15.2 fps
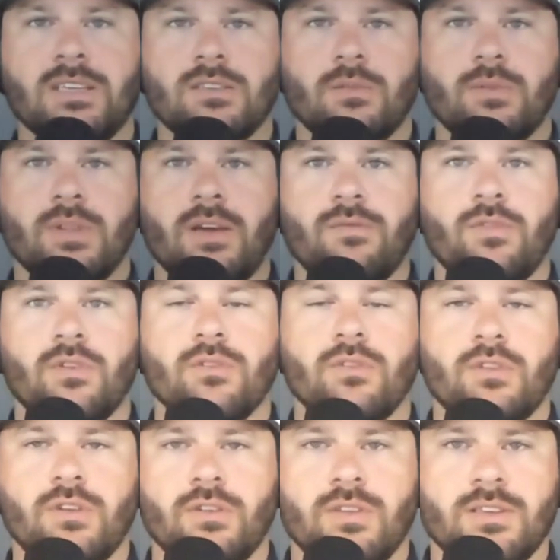So without
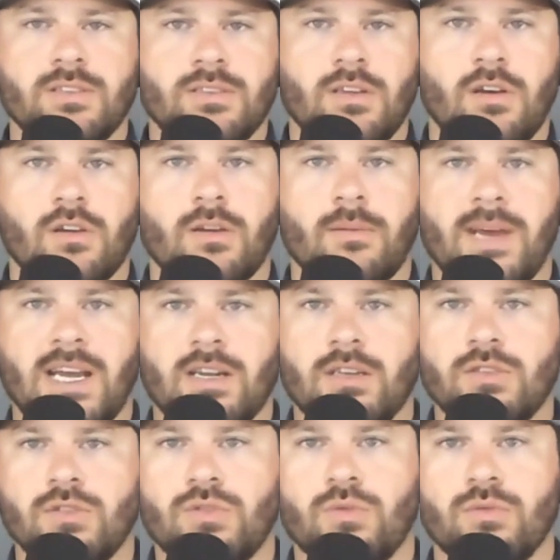further ado, let's talk
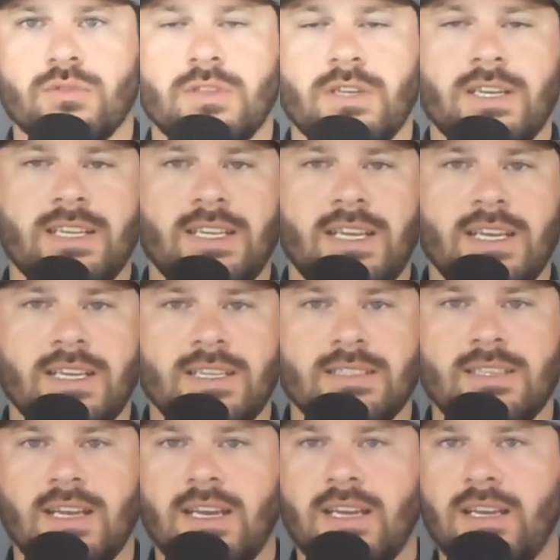about Georgia and Kent
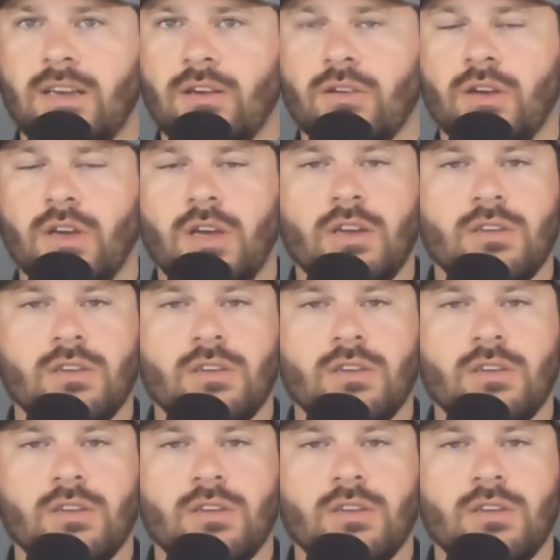State here.